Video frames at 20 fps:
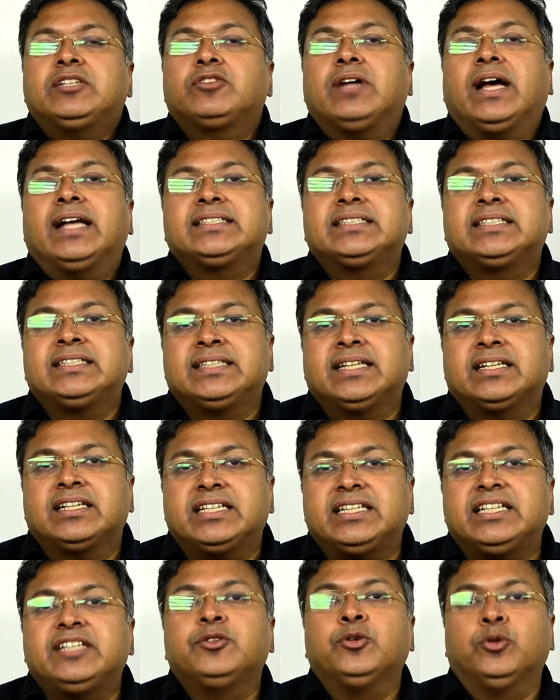tragedy that a
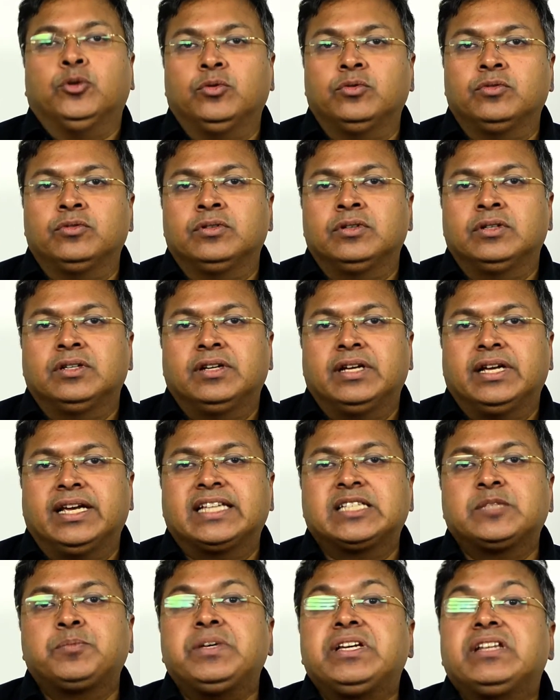hero
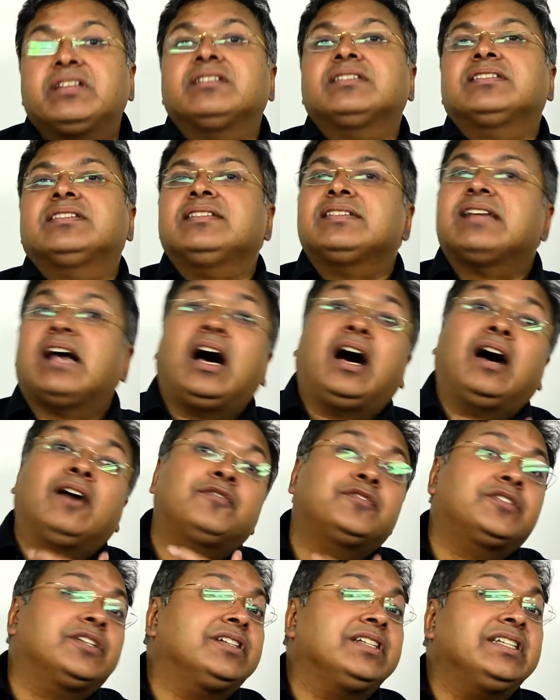experiences
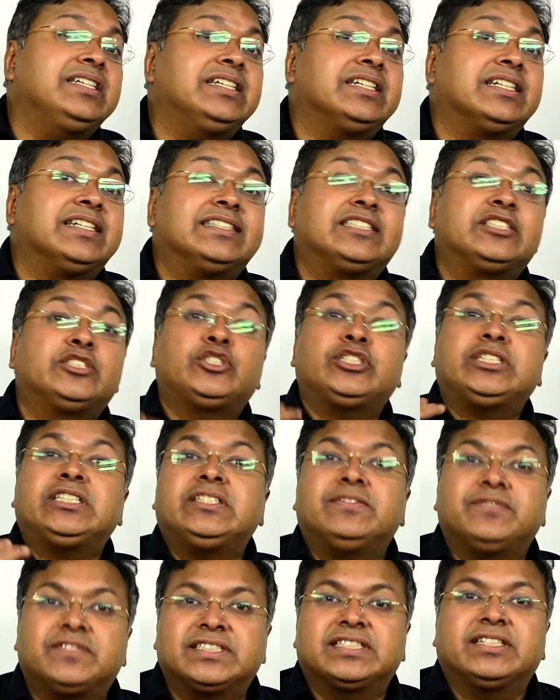after he
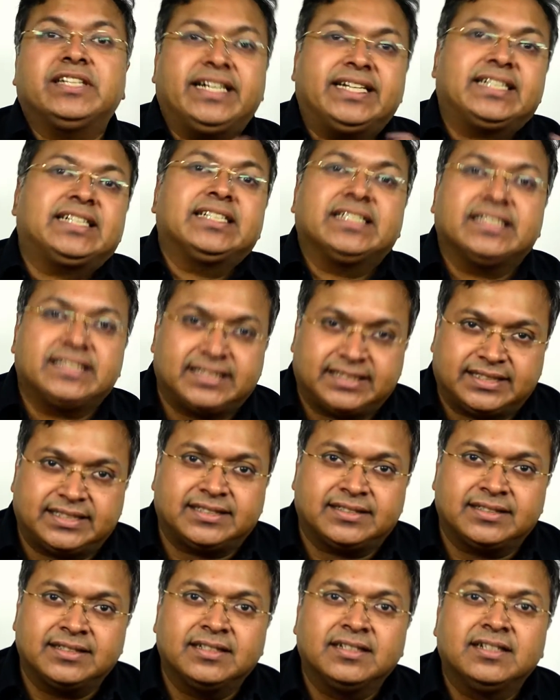achieves
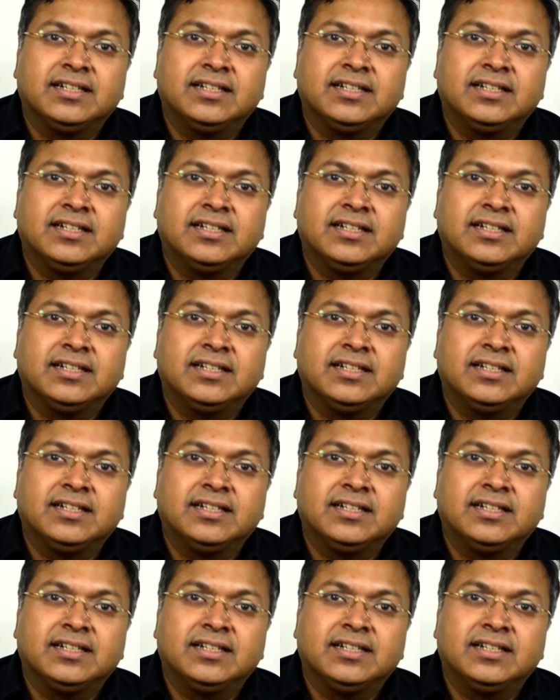greatness.